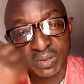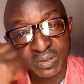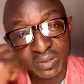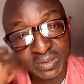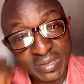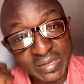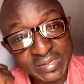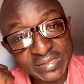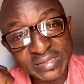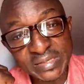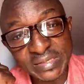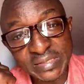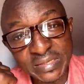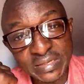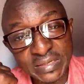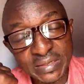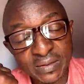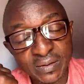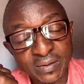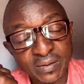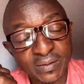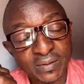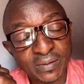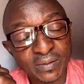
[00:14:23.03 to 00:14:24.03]
Yesterday,
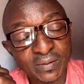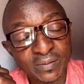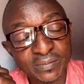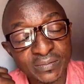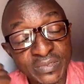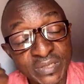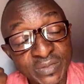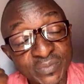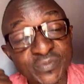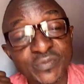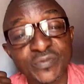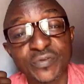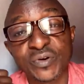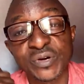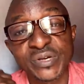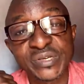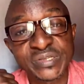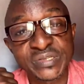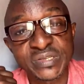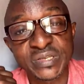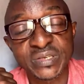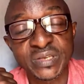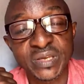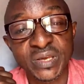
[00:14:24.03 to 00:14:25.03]
day before
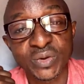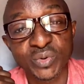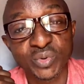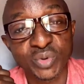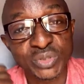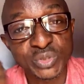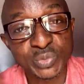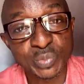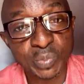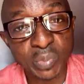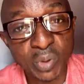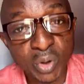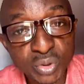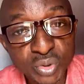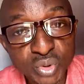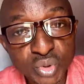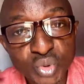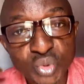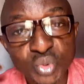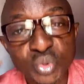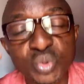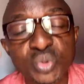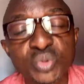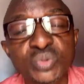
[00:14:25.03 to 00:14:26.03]
yesterday, he was
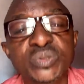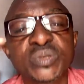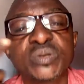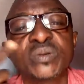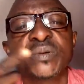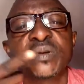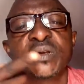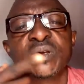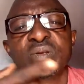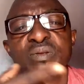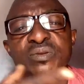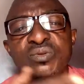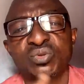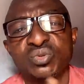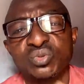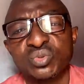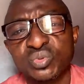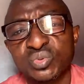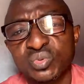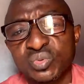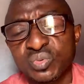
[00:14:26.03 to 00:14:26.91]
bundled to